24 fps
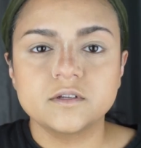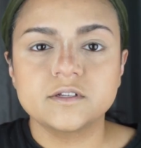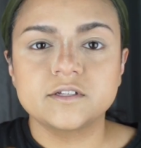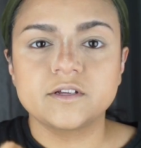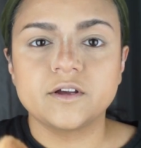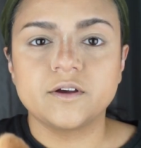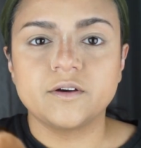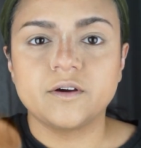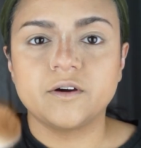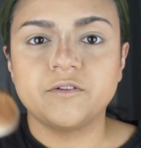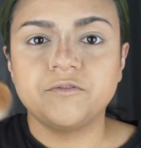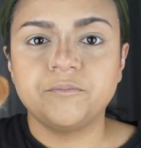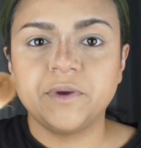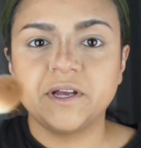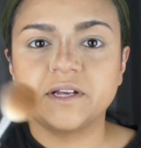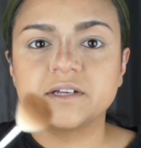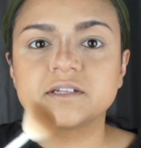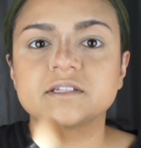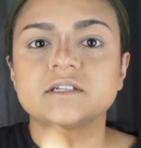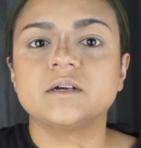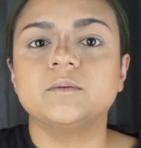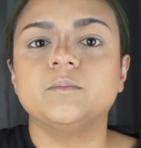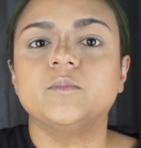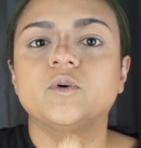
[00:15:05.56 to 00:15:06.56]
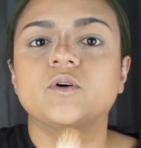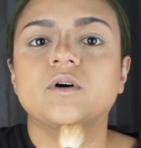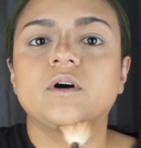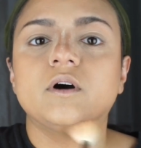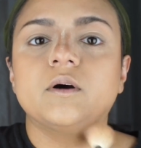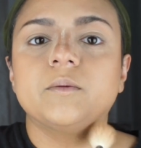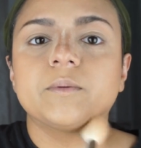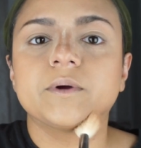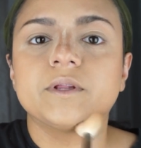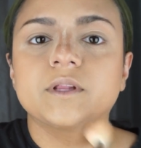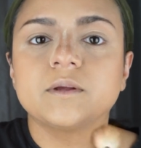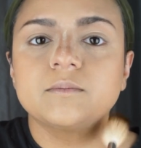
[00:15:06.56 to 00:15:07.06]
So I've picked some more
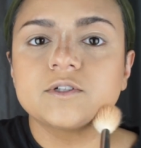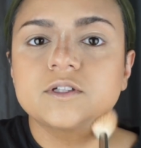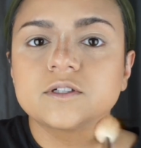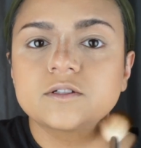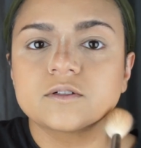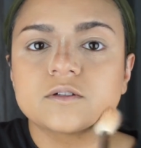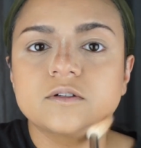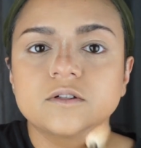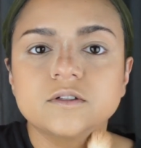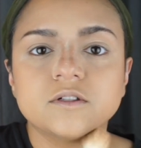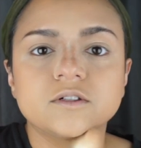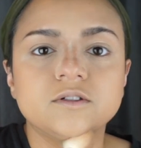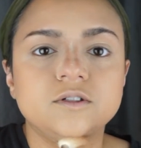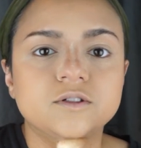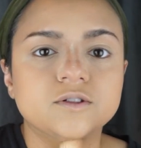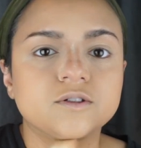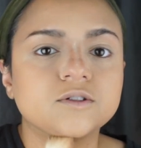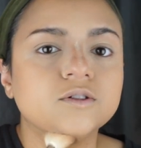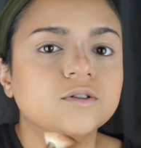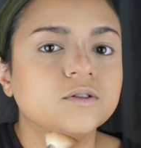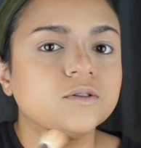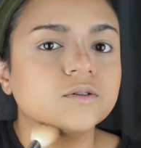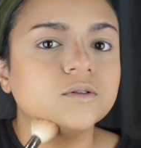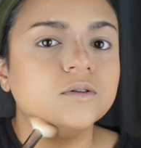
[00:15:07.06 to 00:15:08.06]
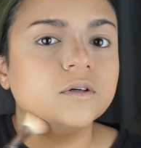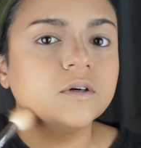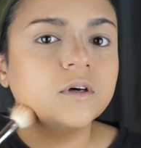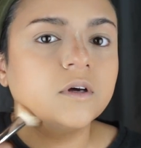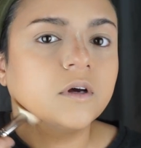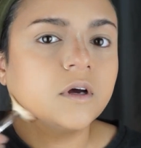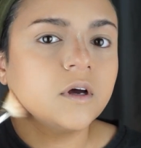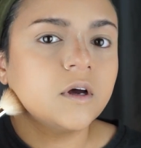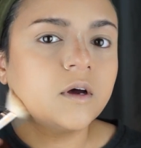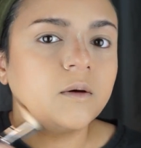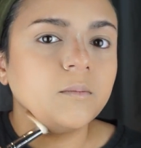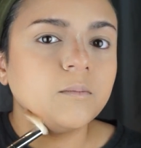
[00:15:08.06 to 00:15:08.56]
up and I'm just gonna do
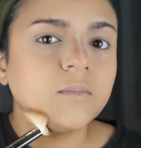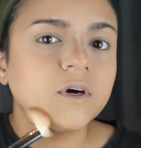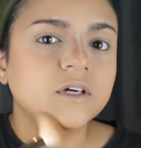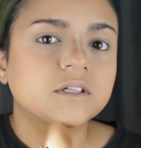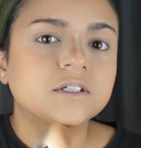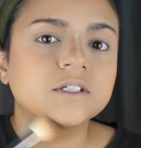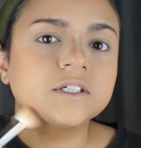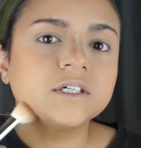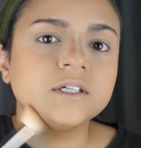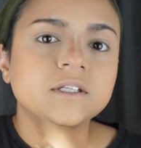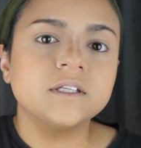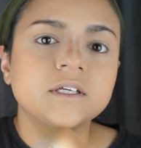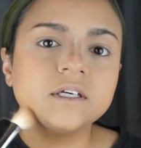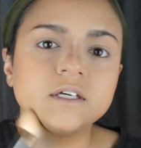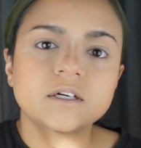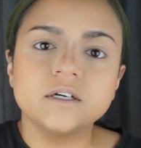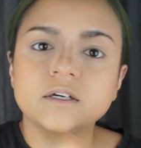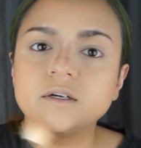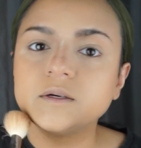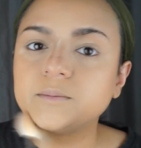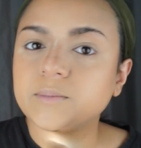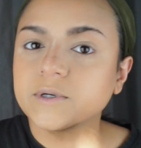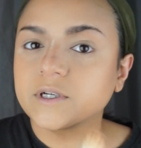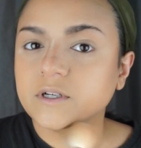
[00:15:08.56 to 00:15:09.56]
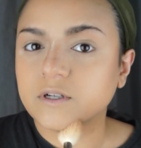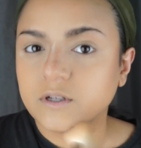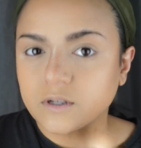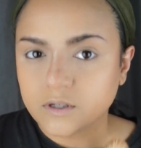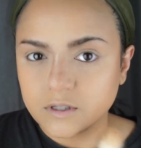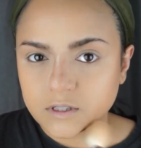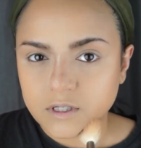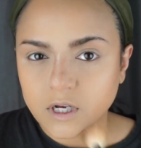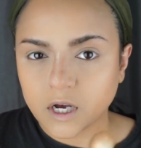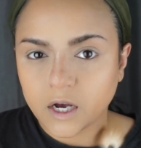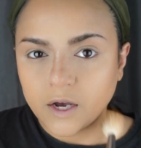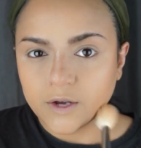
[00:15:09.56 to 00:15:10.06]
my chin here
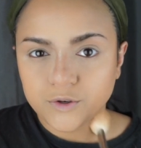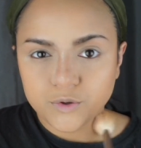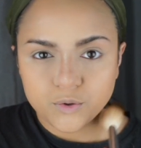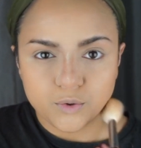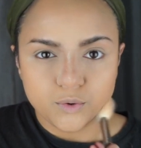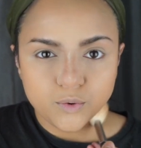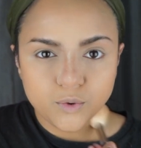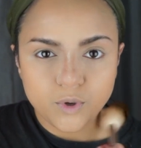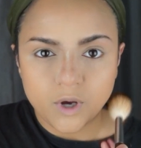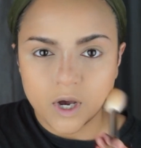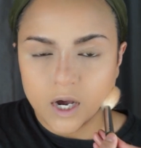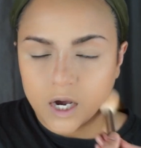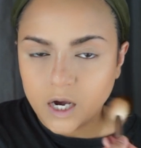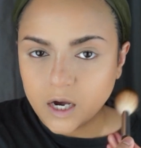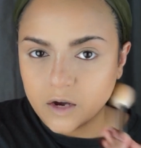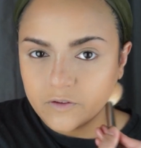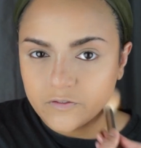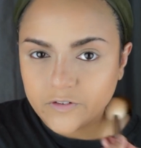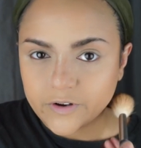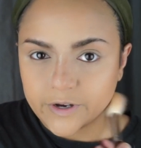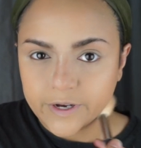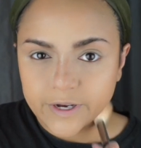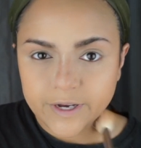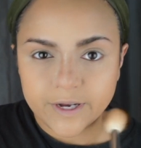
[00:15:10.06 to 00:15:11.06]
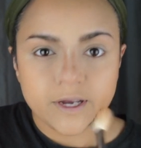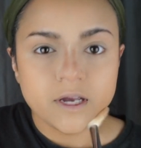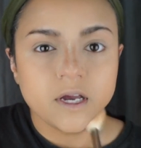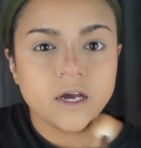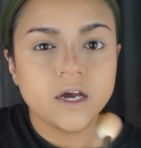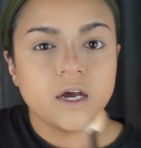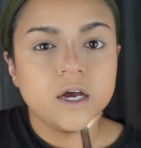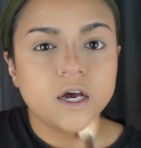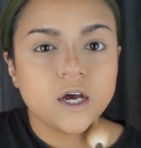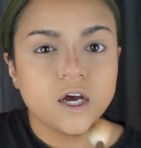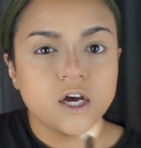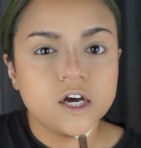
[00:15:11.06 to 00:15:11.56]
because I do have a
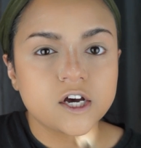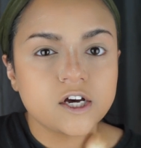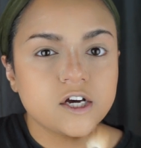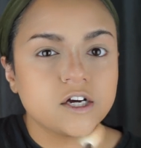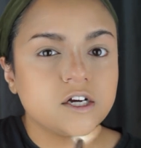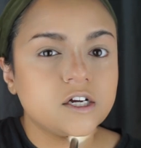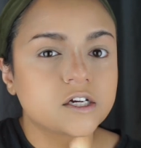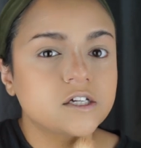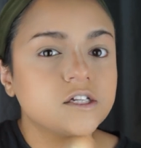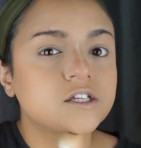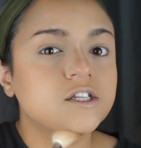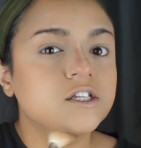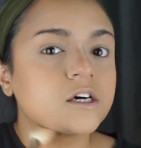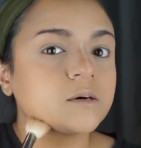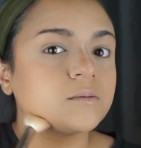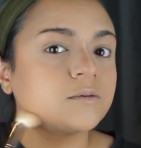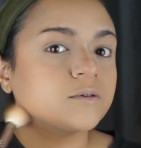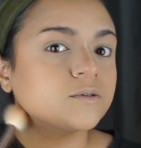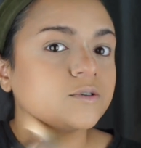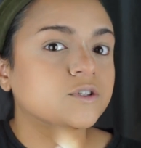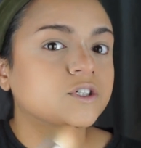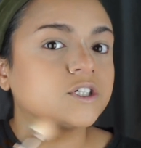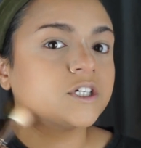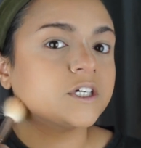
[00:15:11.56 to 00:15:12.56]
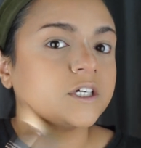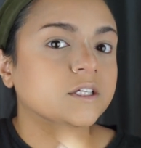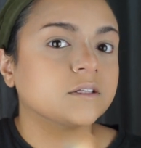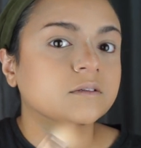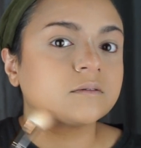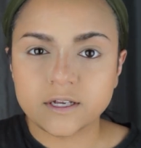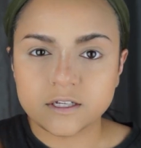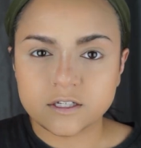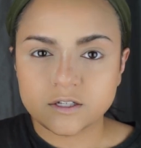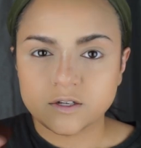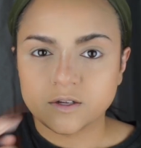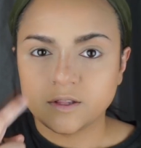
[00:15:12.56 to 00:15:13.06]
double chin.
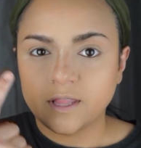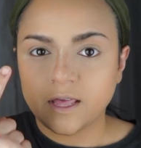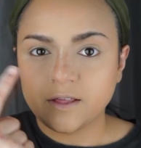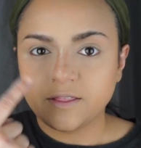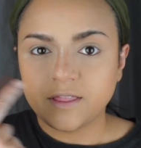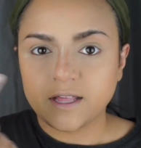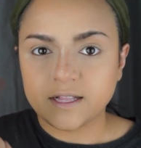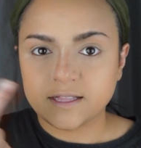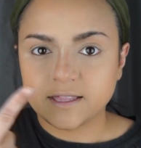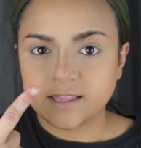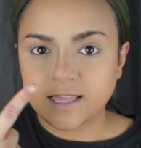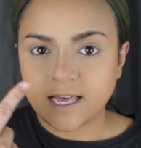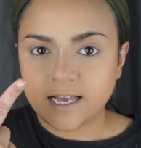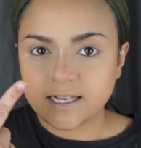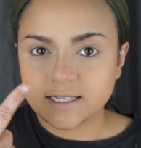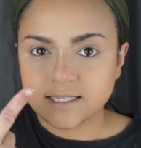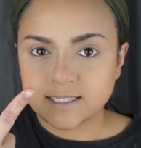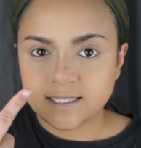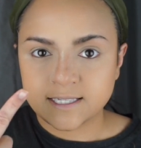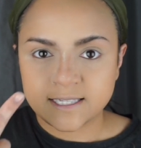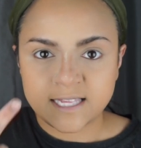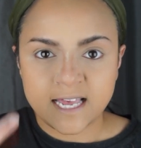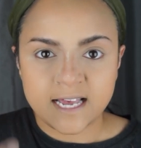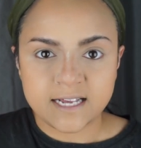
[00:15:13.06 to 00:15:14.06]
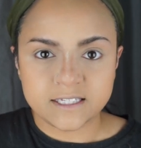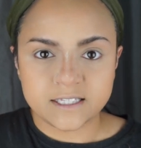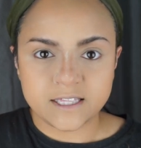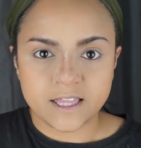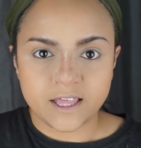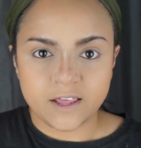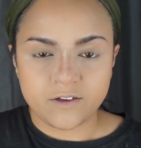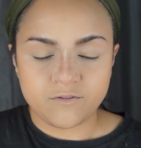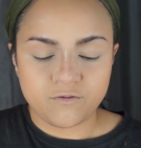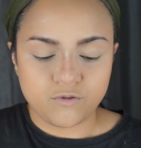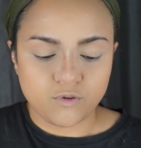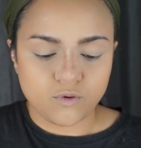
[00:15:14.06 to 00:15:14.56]
So now that that's sat
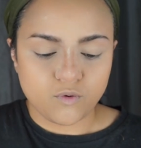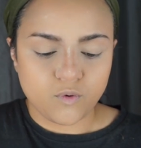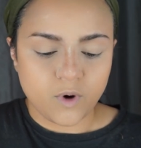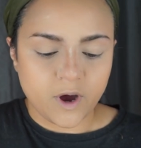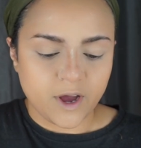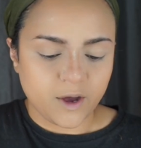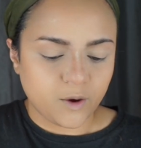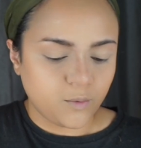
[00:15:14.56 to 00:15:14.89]
there for quite